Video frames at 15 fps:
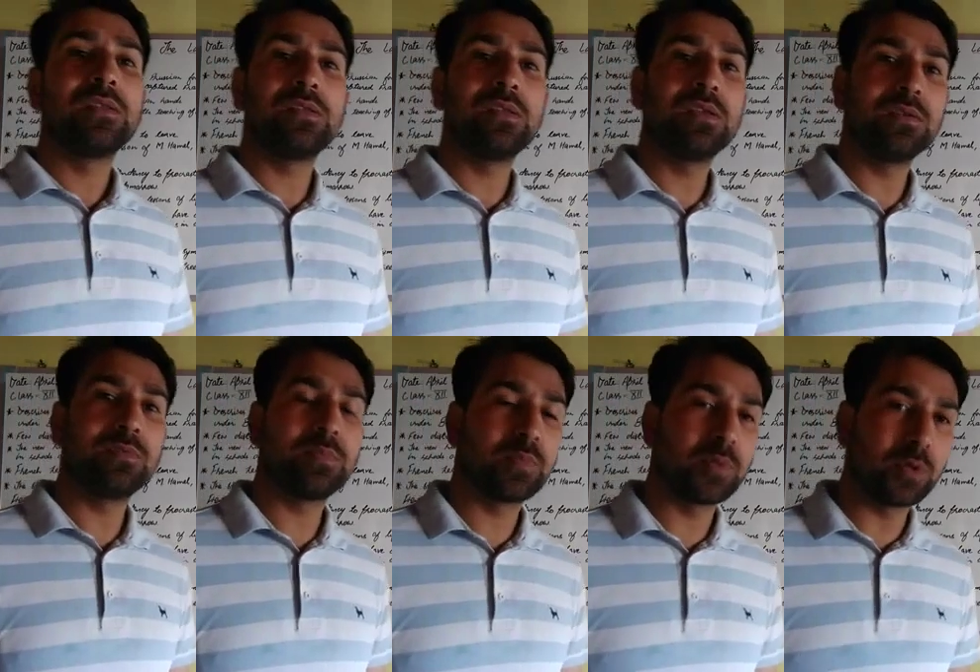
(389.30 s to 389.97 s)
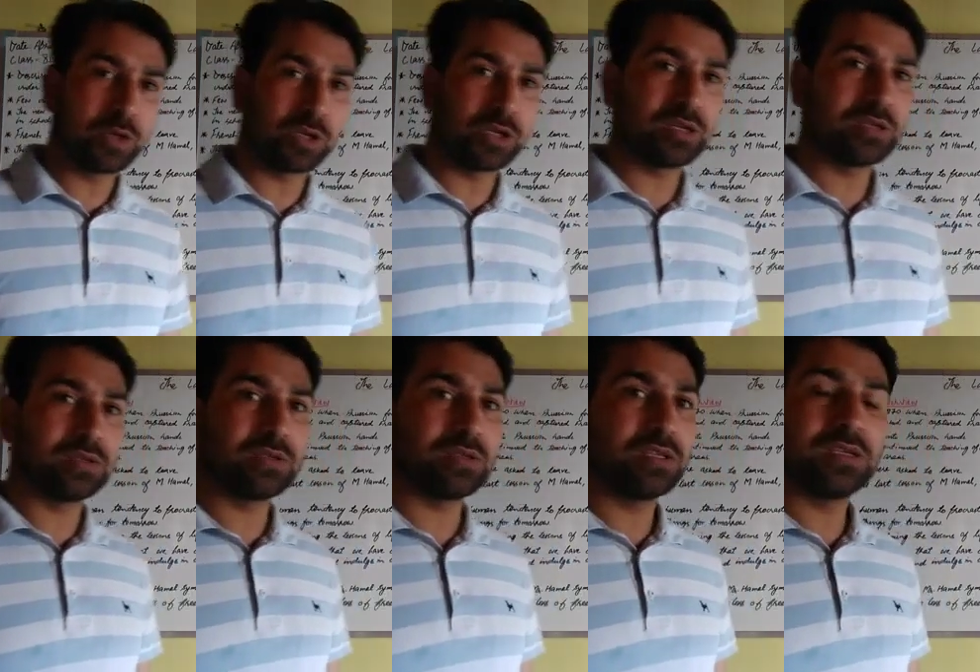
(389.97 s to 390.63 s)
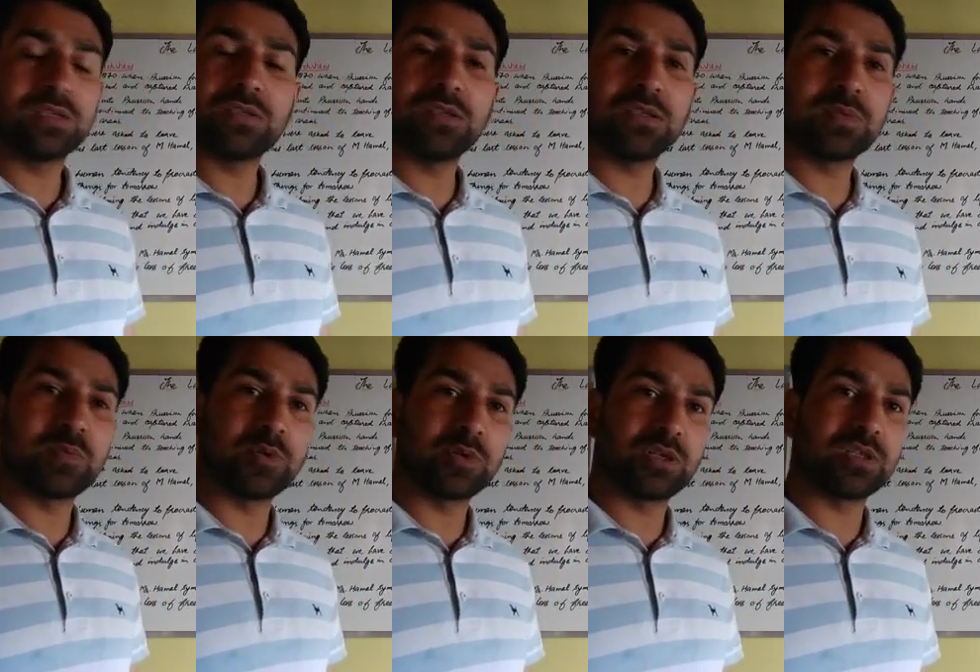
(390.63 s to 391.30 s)
these
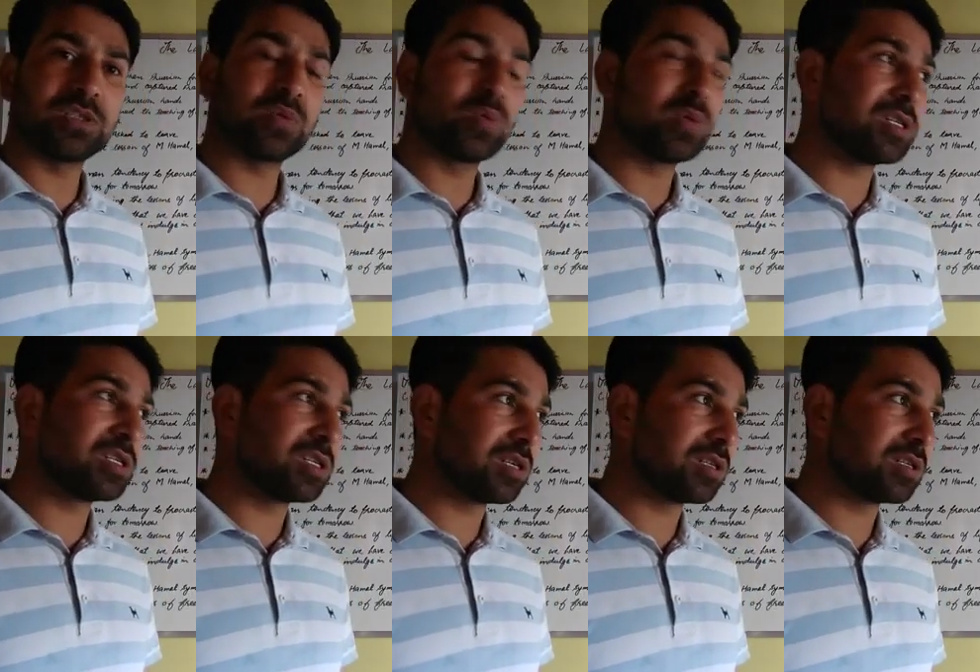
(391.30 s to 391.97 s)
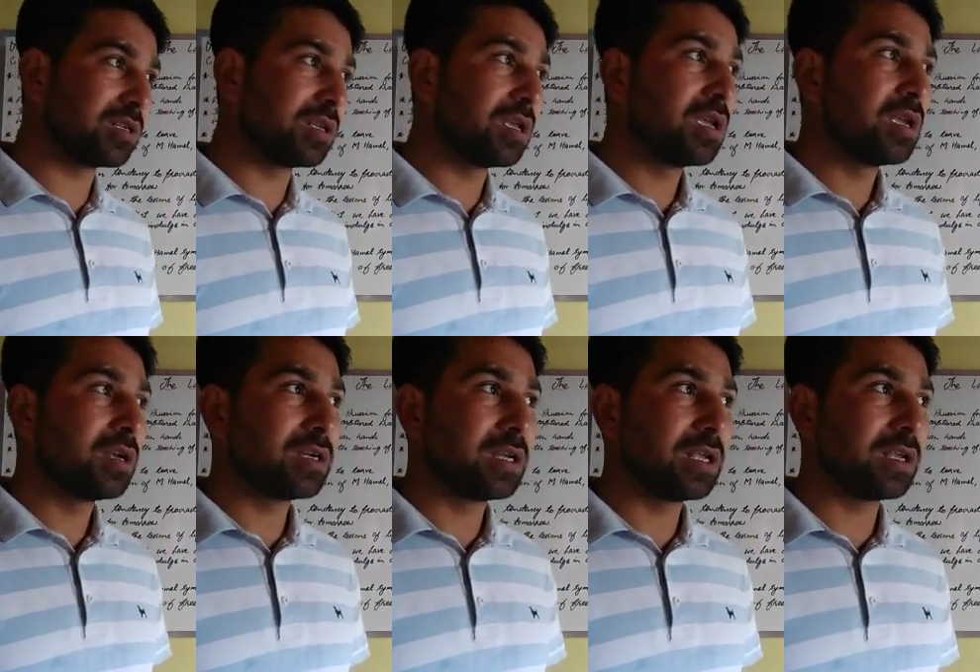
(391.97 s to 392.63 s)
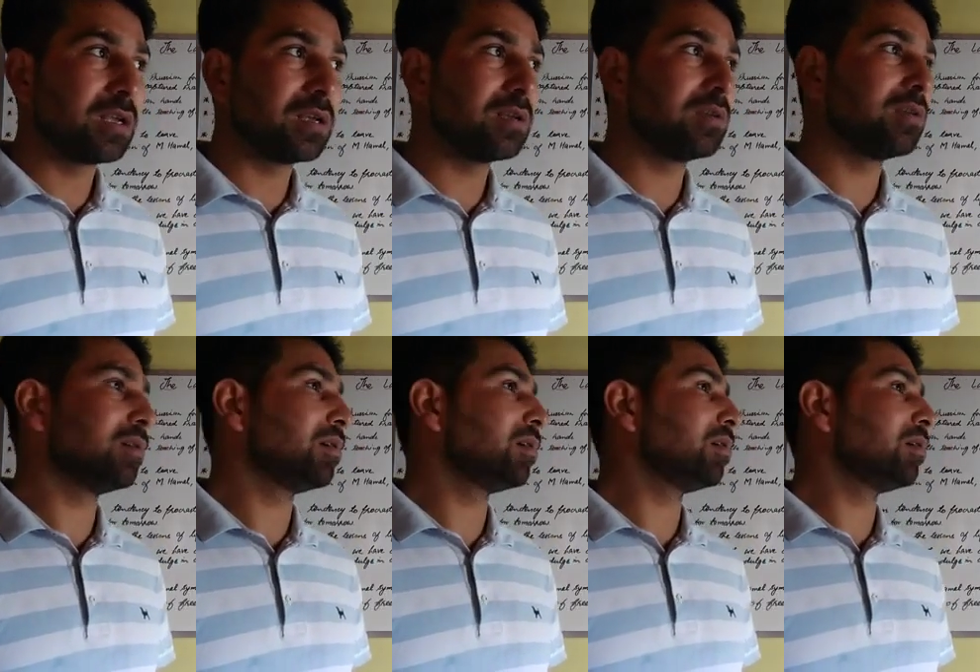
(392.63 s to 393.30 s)
Prussians will just take
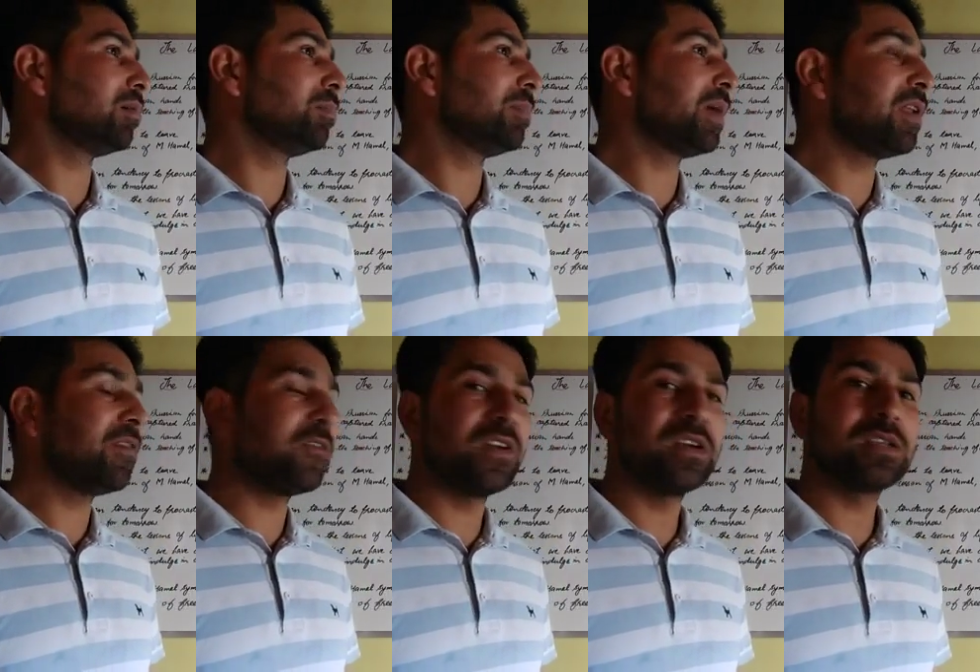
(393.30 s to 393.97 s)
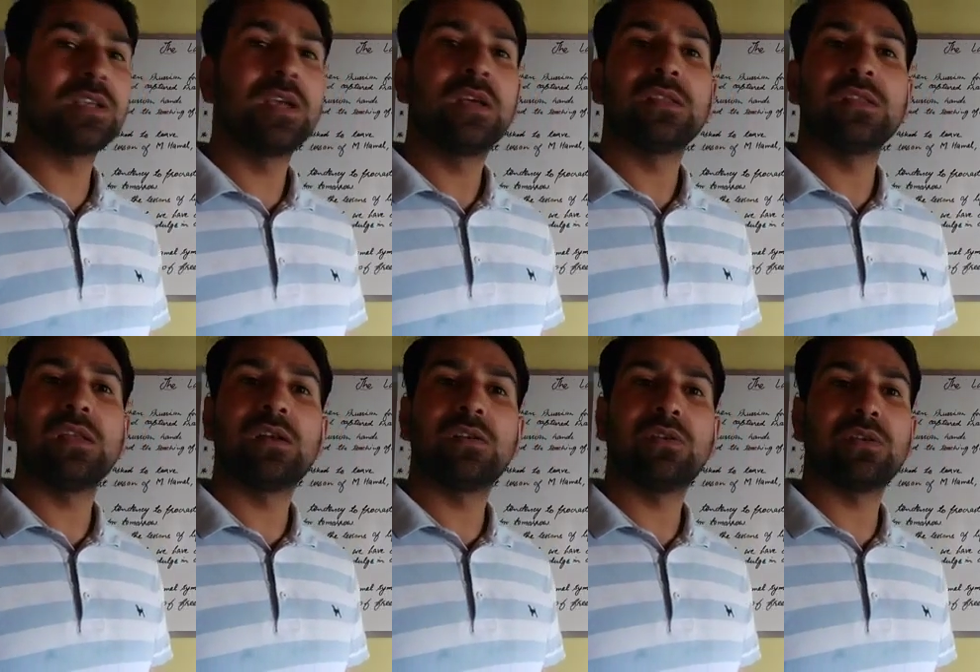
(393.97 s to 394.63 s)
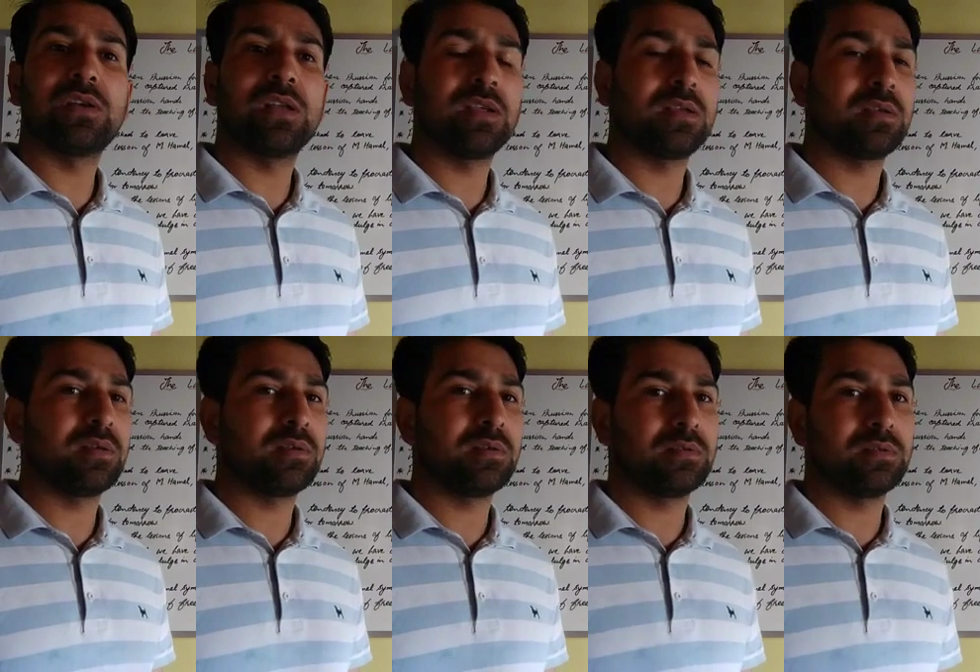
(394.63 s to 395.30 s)
benefits. They will not
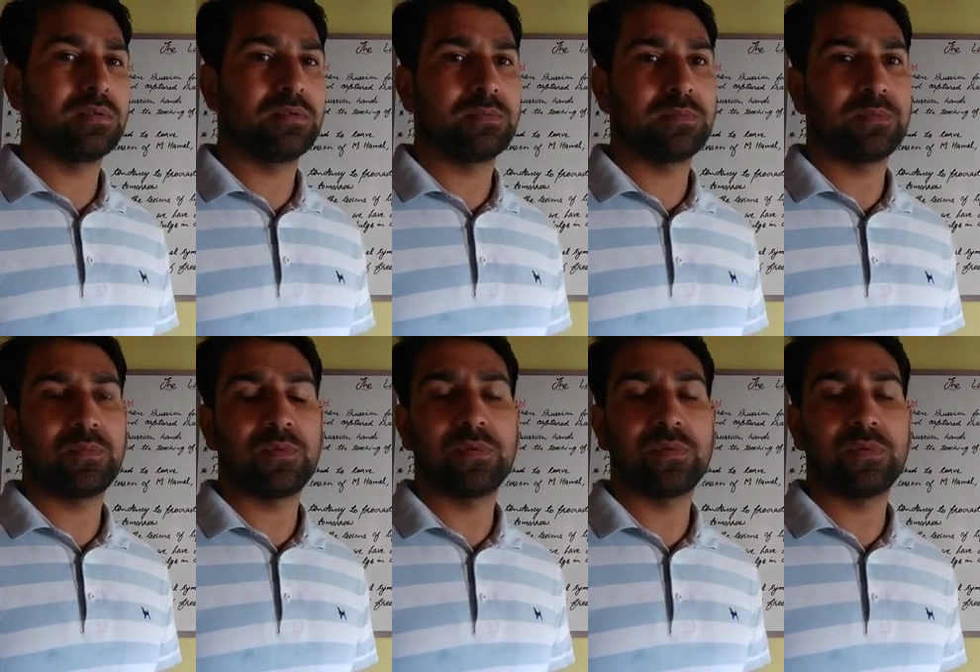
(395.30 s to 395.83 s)
take the